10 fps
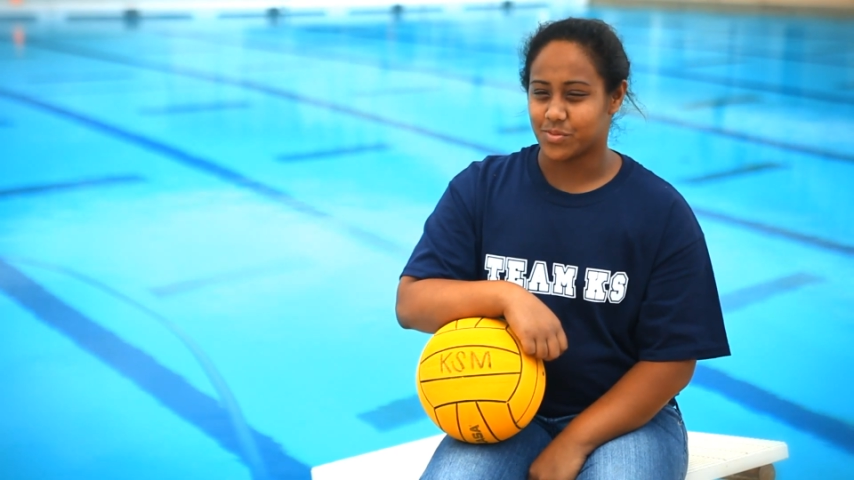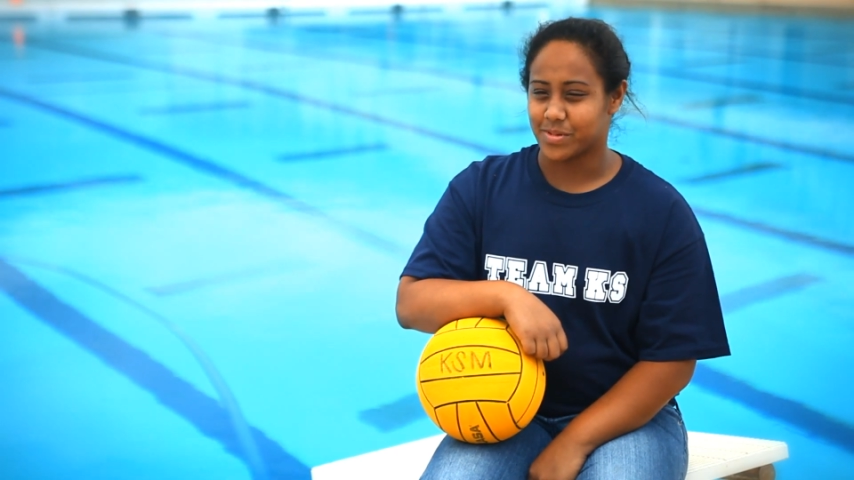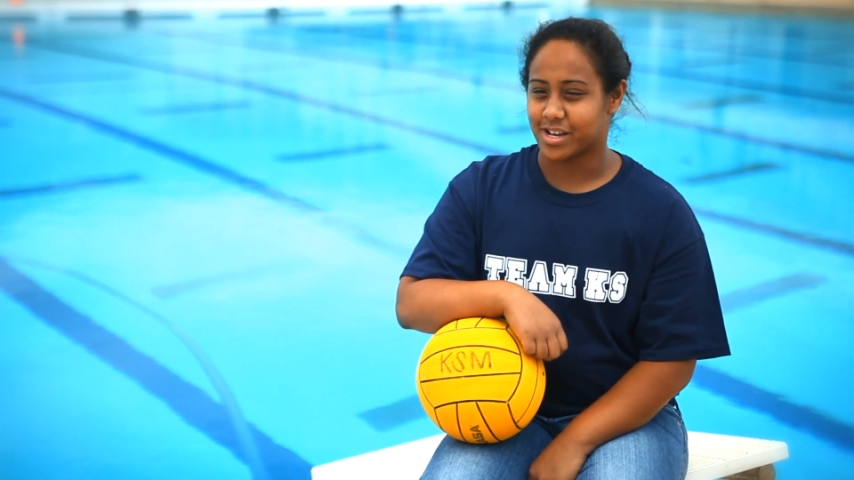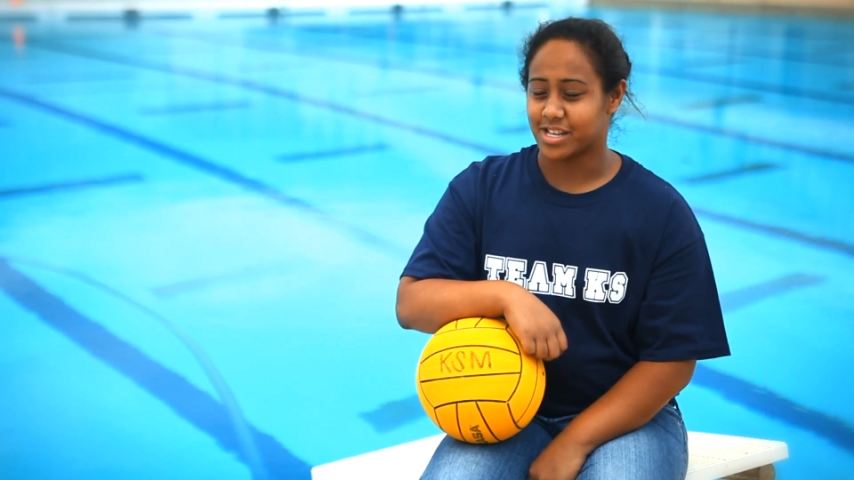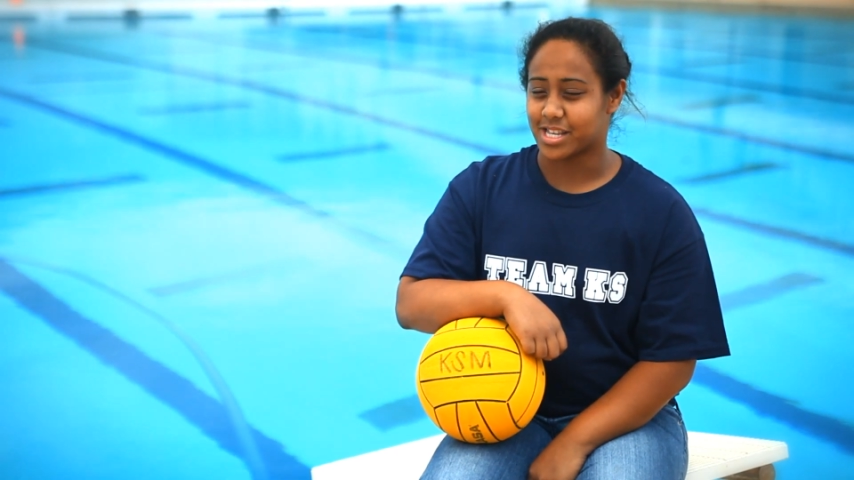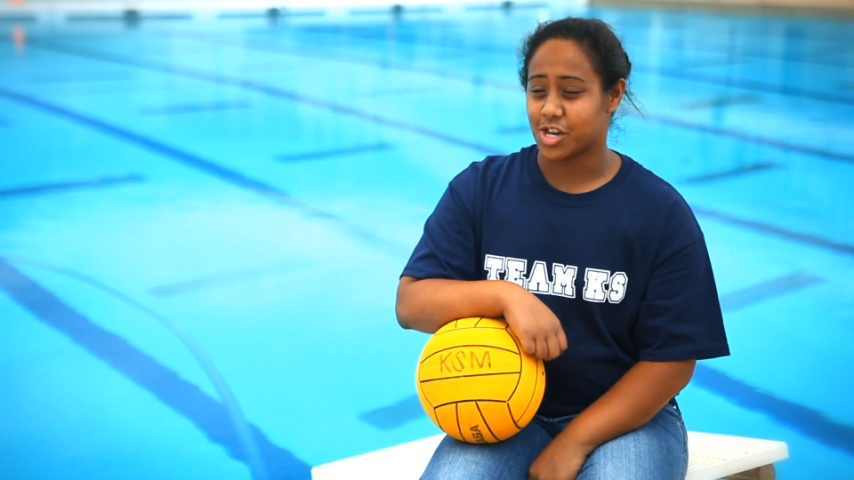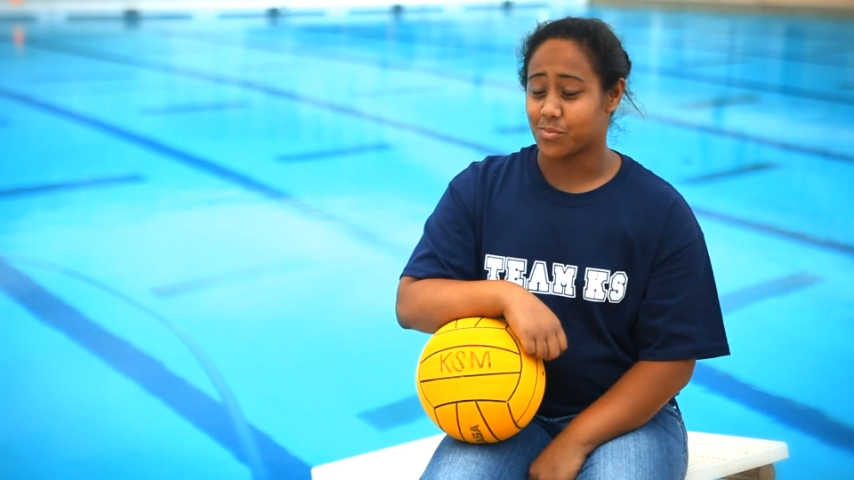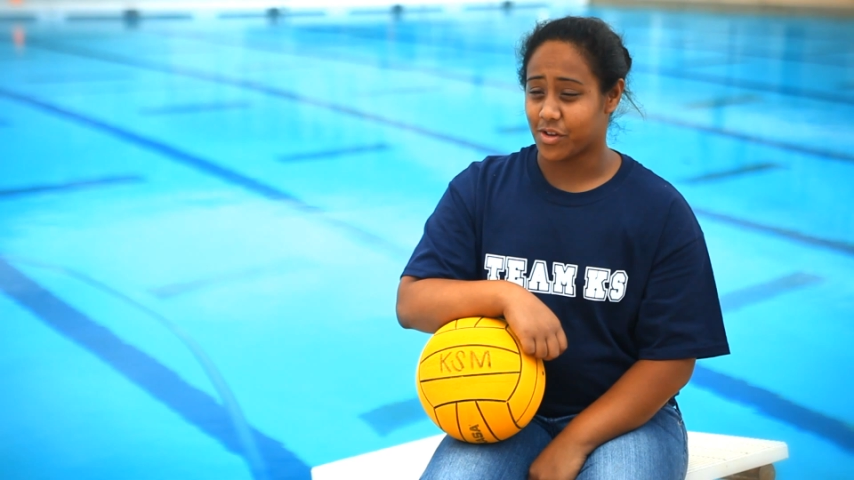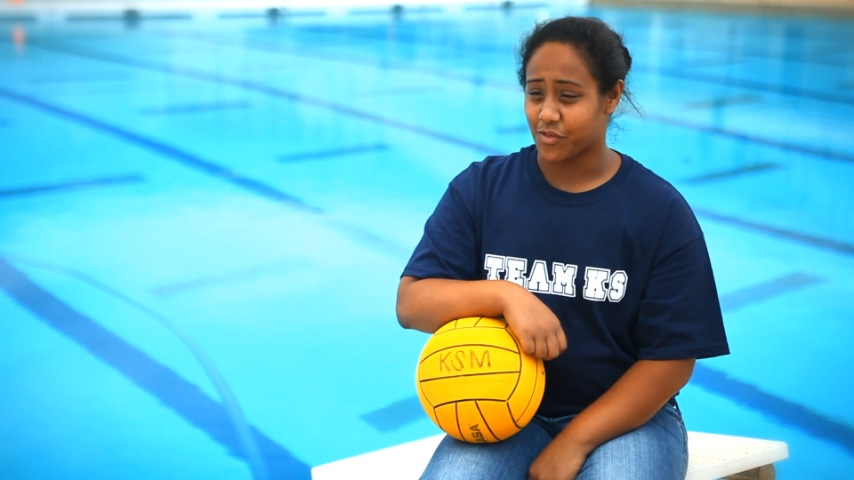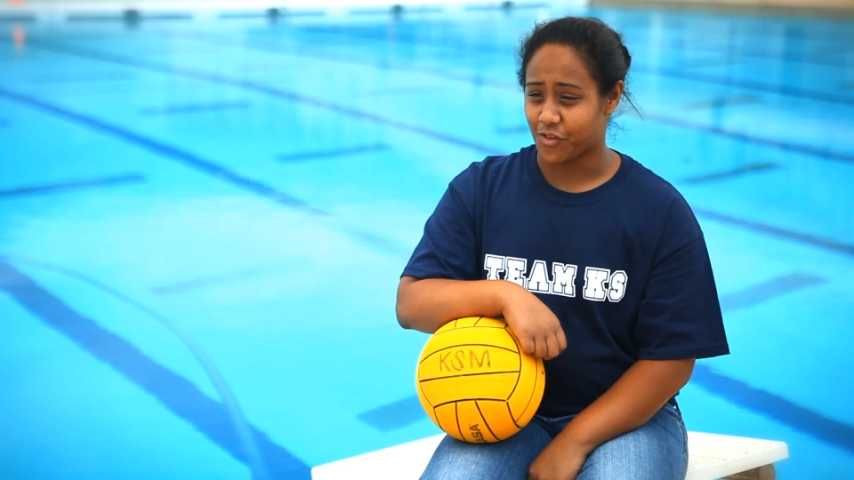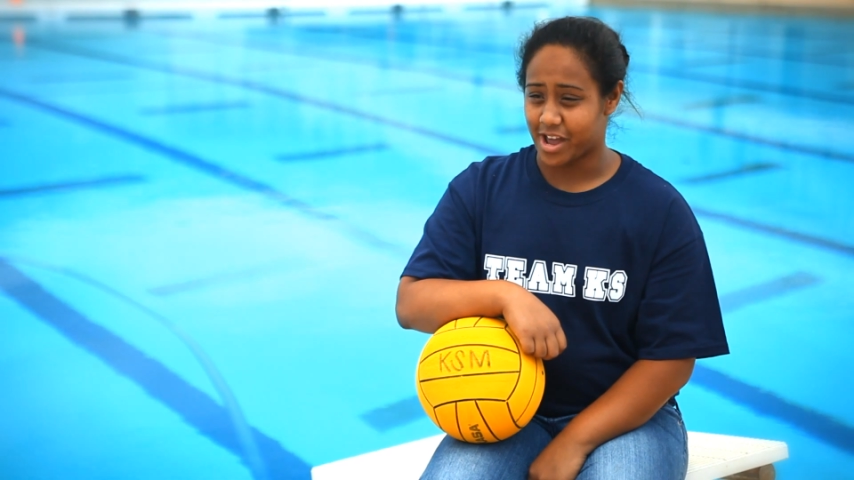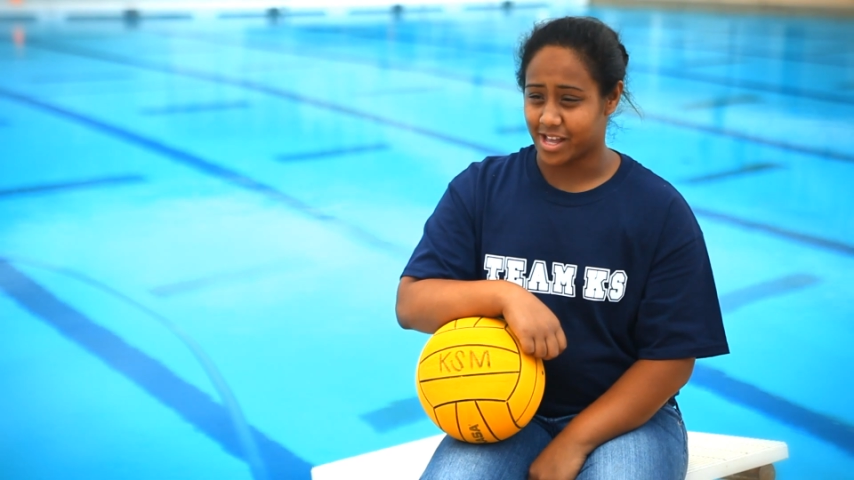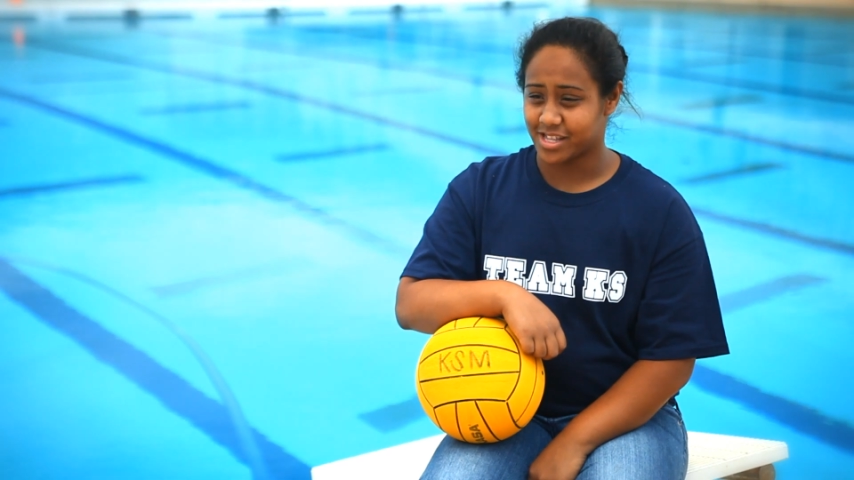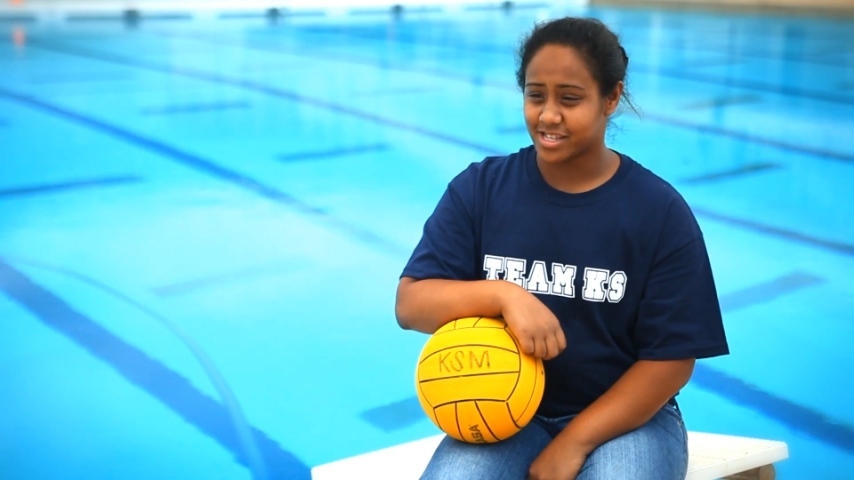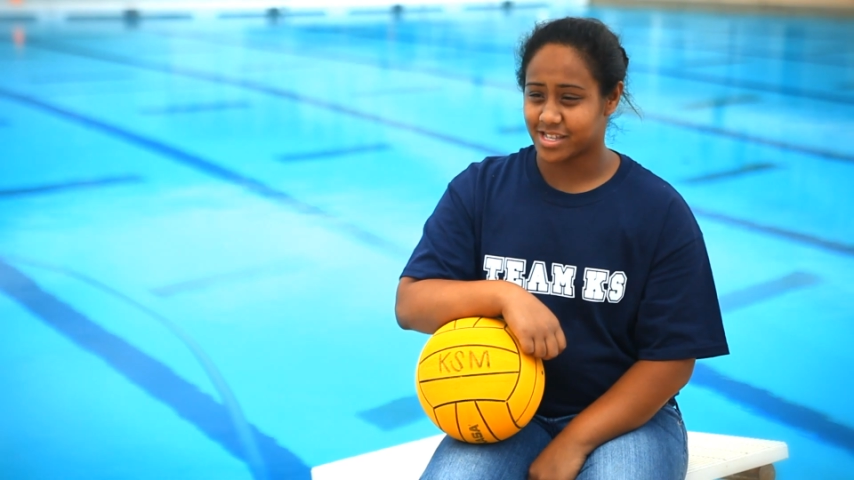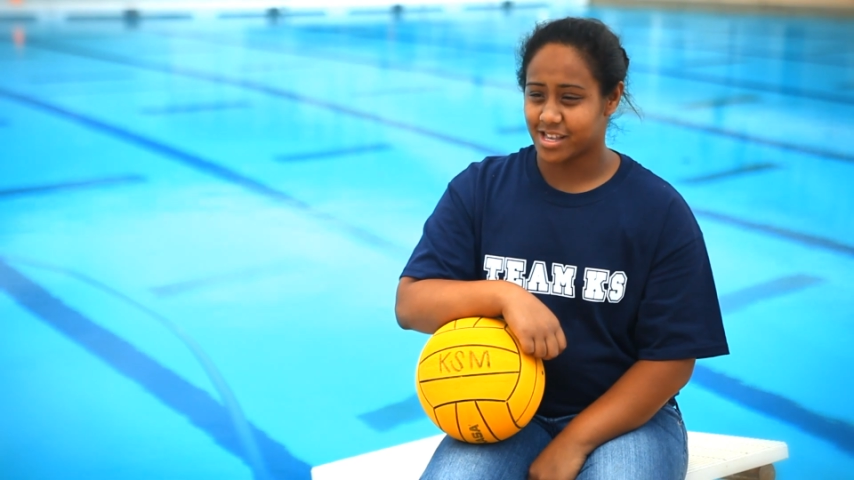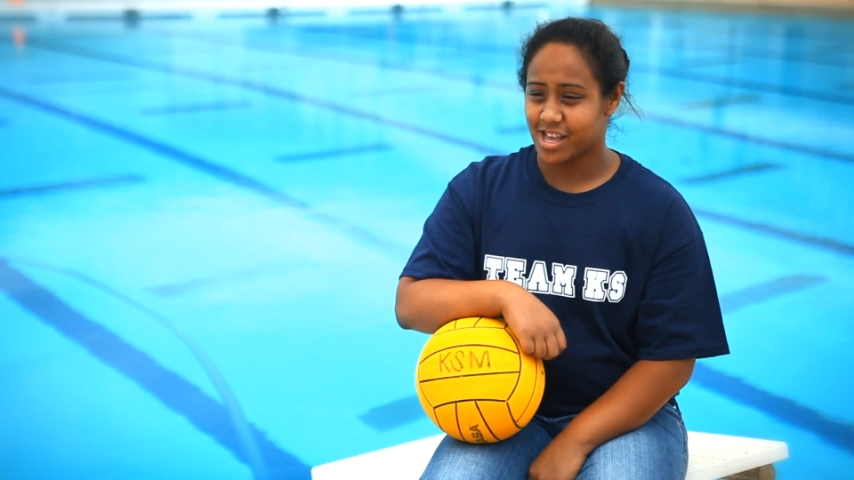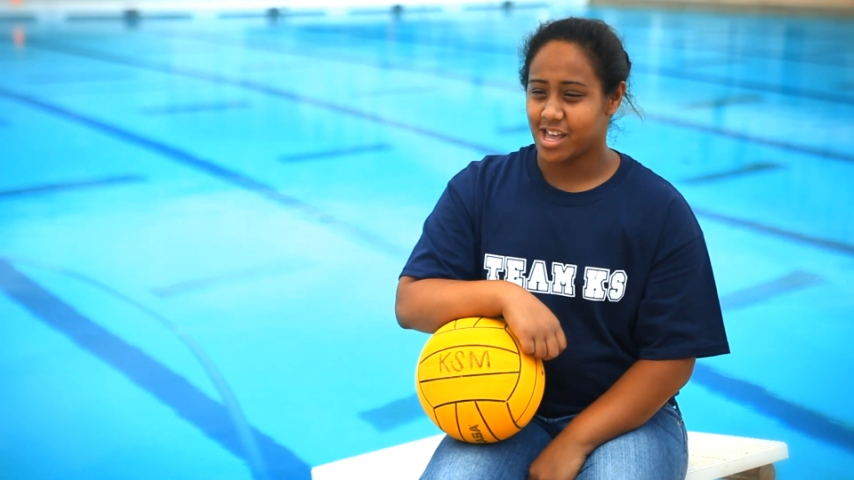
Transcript: to because I knew my friends,